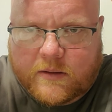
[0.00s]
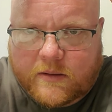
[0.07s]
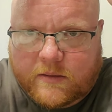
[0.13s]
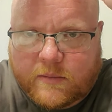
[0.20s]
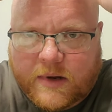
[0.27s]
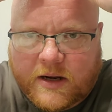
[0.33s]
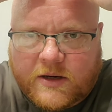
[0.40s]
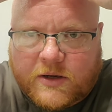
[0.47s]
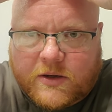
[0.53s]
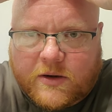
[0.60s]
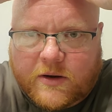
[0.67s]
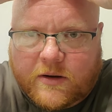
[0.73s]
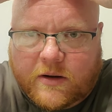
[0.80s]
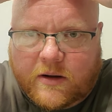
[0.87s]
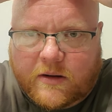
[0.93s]
Make
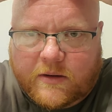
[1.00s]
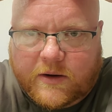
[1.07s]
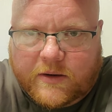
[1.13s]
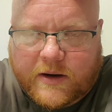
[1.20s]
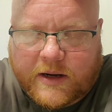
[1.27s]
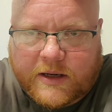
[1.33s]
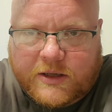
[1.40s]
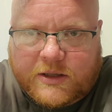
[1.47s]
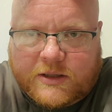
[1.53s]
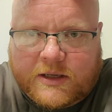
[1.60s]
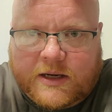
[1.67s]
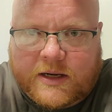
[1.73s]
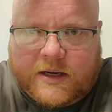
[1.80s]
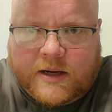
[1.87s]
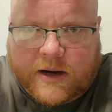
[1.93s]
sure all your edges
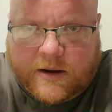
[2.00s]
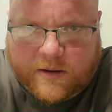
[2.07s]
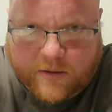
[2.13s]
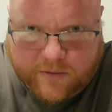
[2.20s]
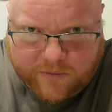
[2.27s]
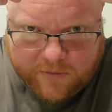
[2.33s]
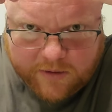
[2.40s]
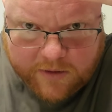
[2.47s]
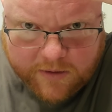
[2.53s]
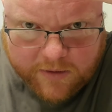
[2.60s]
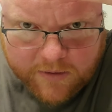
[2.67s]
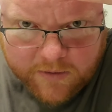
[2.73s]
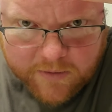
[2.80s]
get down.